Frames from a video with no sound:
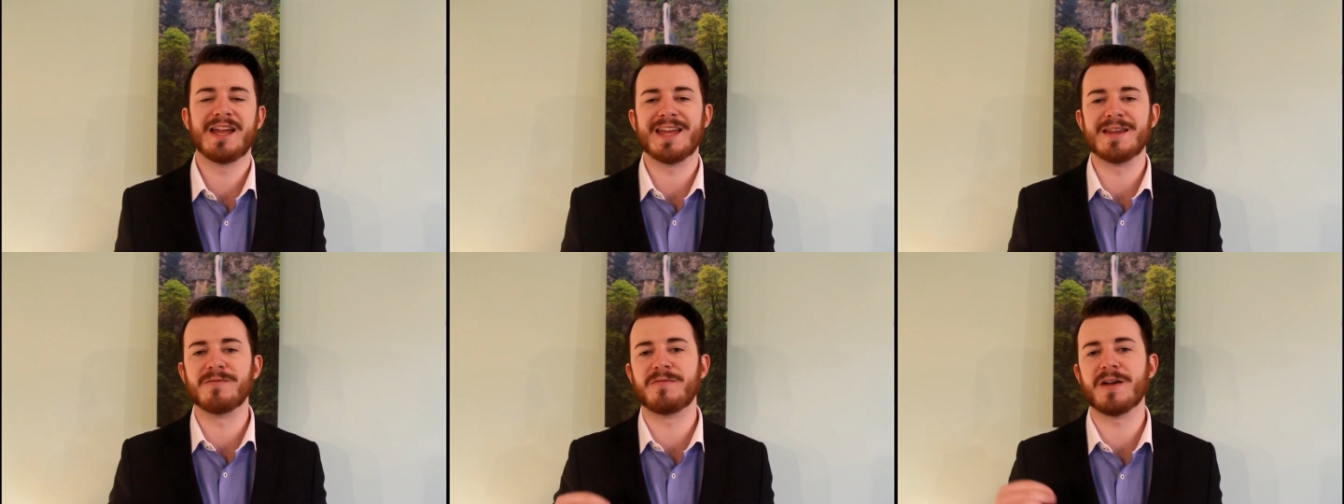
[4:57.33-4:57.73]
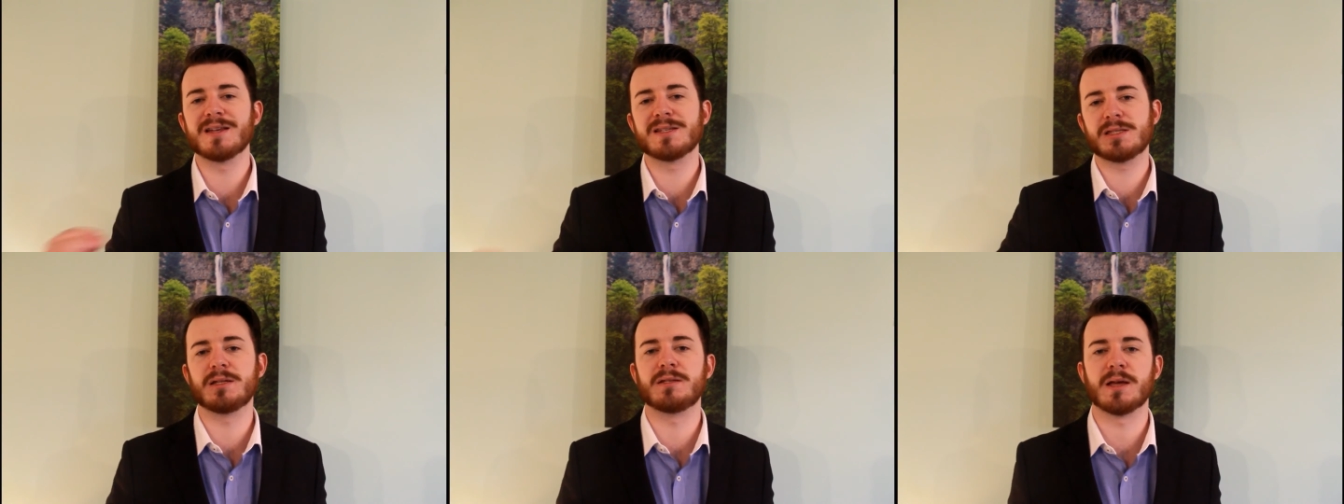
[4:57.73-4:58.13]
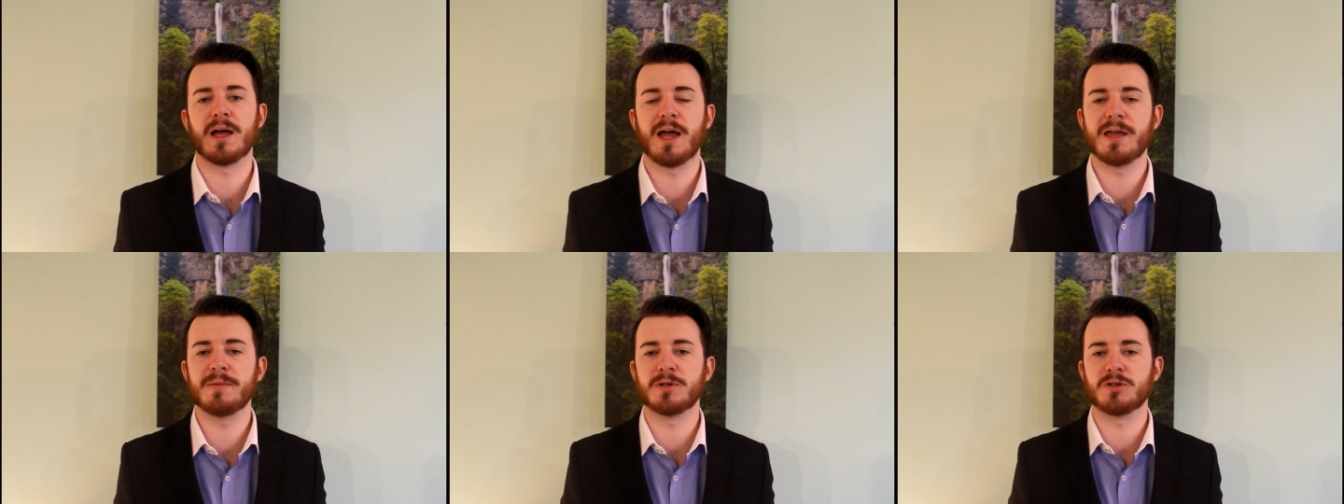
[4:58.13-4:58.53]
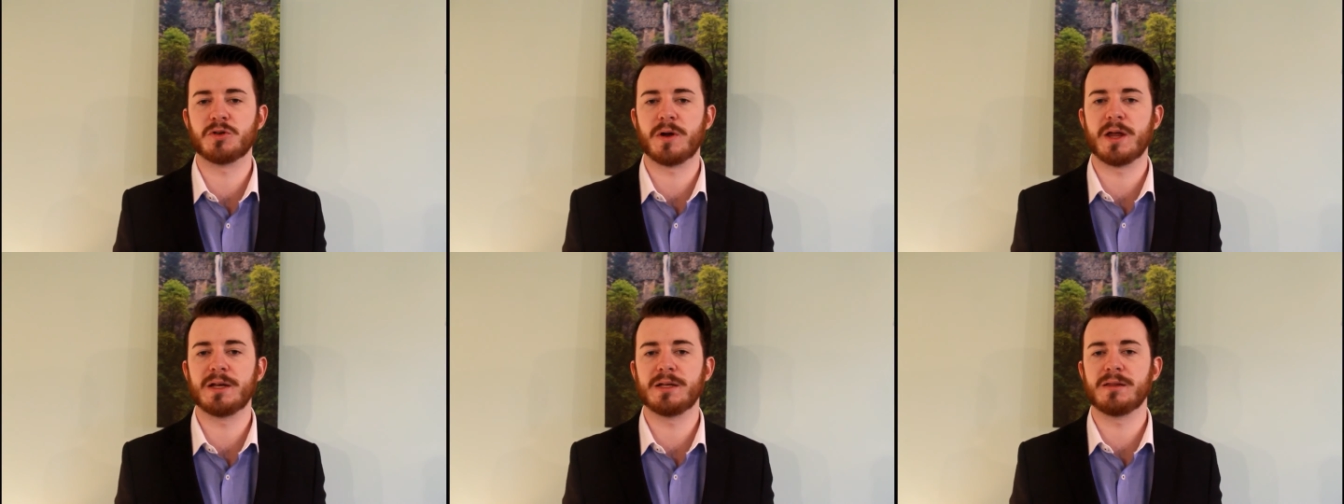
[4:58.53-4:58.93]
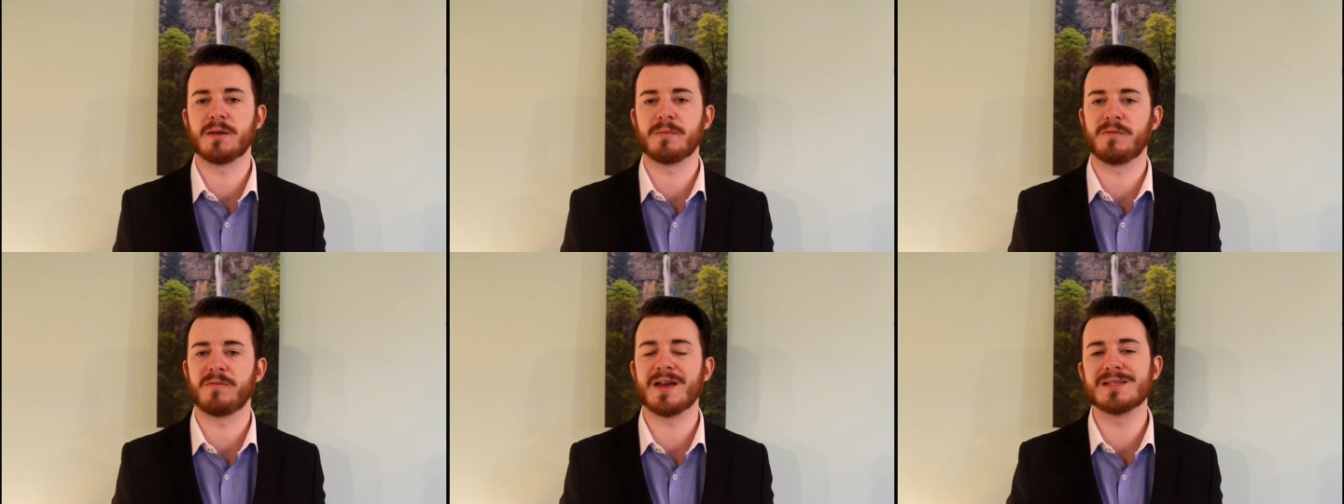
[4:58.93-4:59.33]
invest the time in training
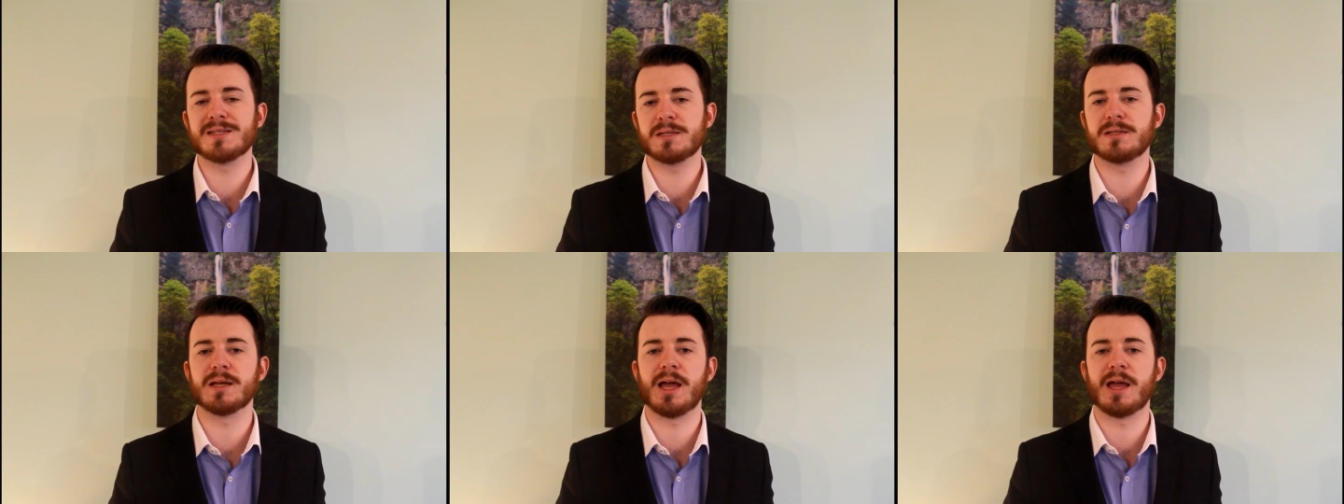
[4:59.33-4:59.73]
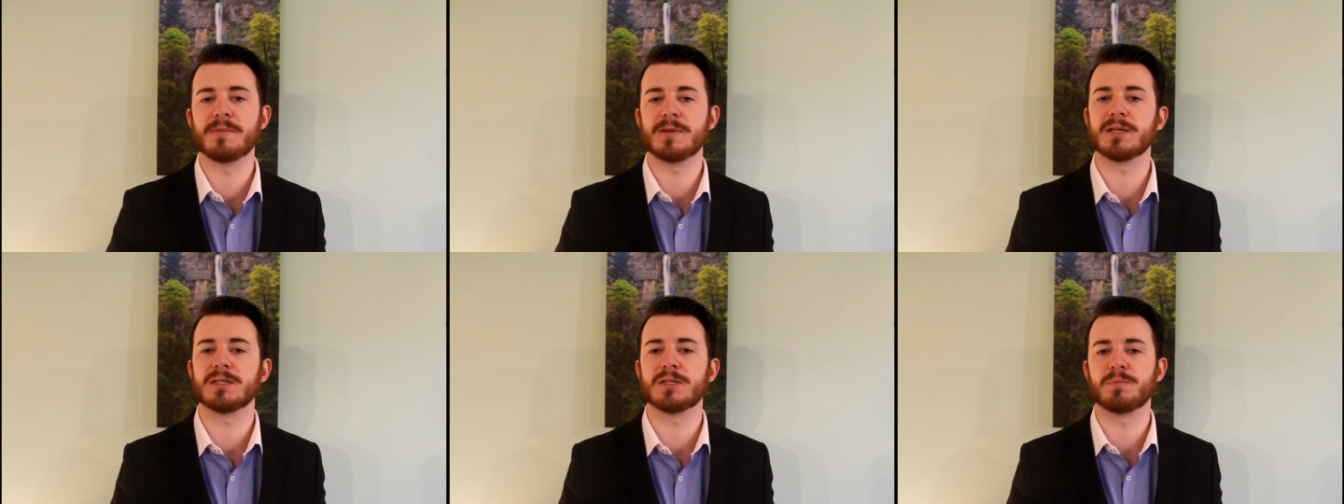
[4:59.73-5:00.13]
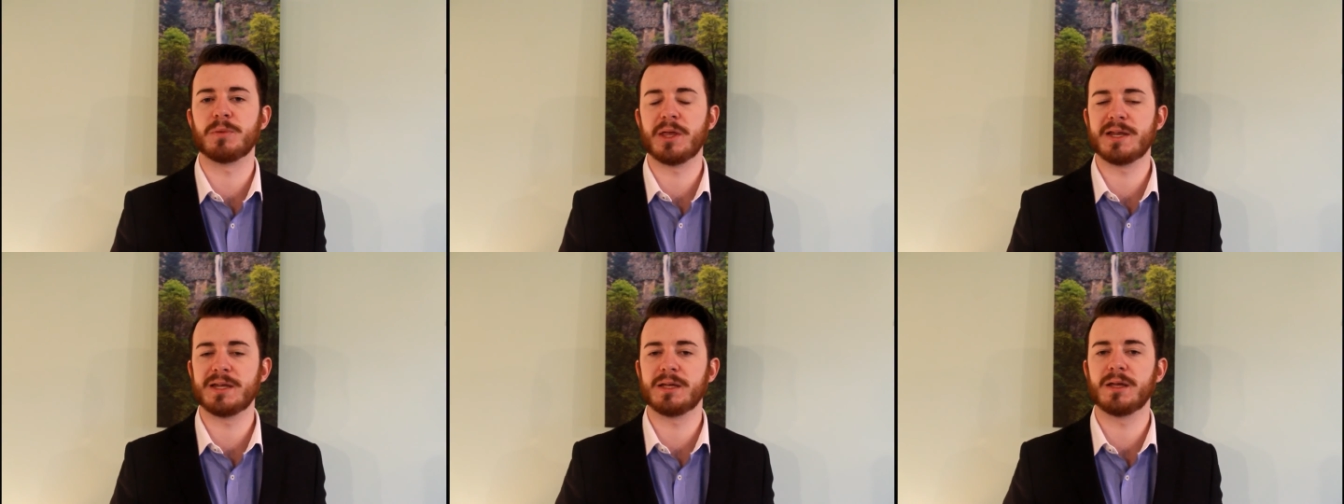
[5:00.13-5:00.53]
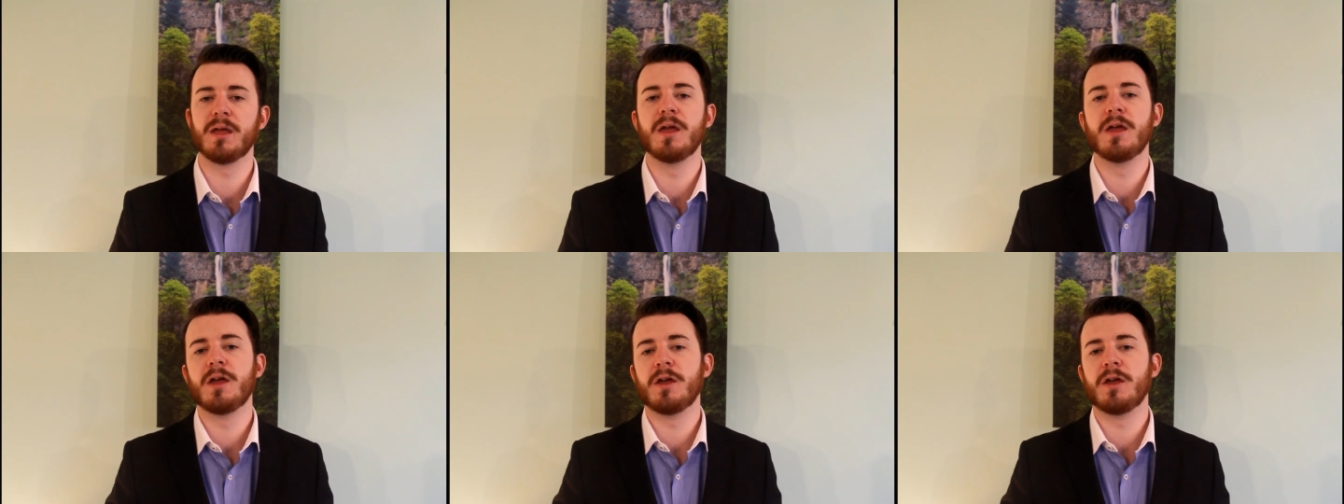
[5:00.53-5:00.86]
them, invest the time in explaining